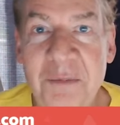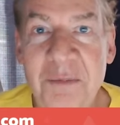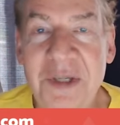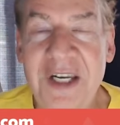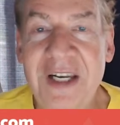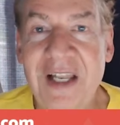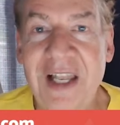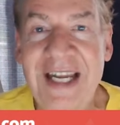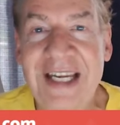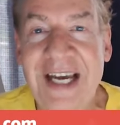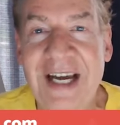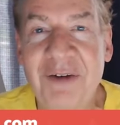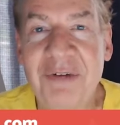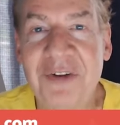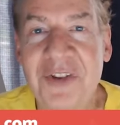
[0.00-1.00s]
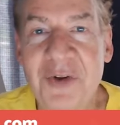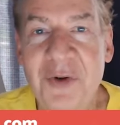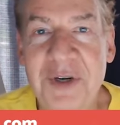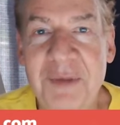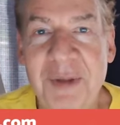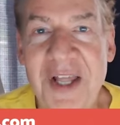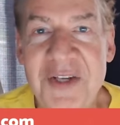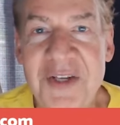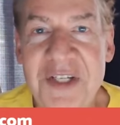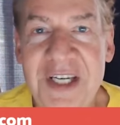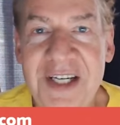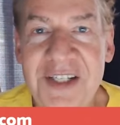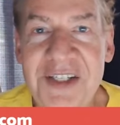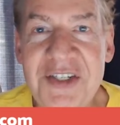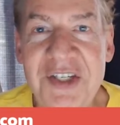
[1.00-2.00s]
Been in LA now for 30 plus
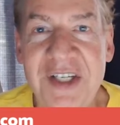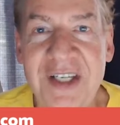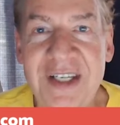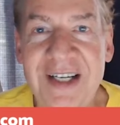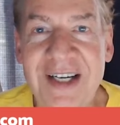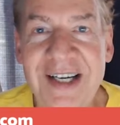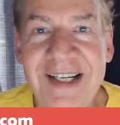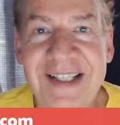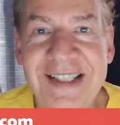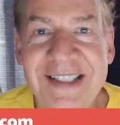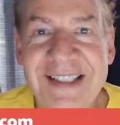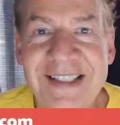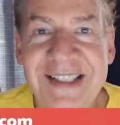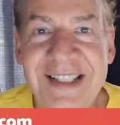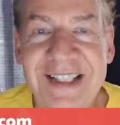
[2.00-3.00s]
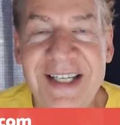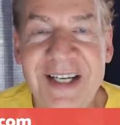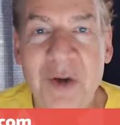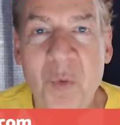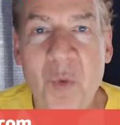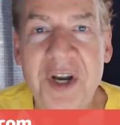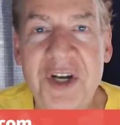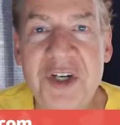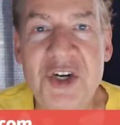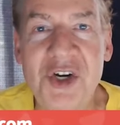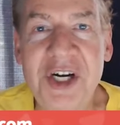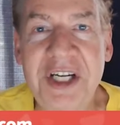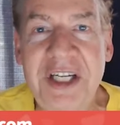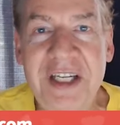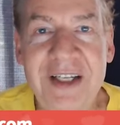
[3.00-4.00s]
years, and uh, what a
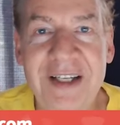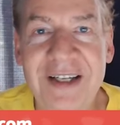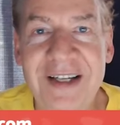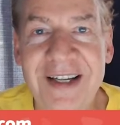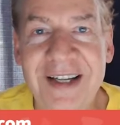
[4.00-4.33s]
journey!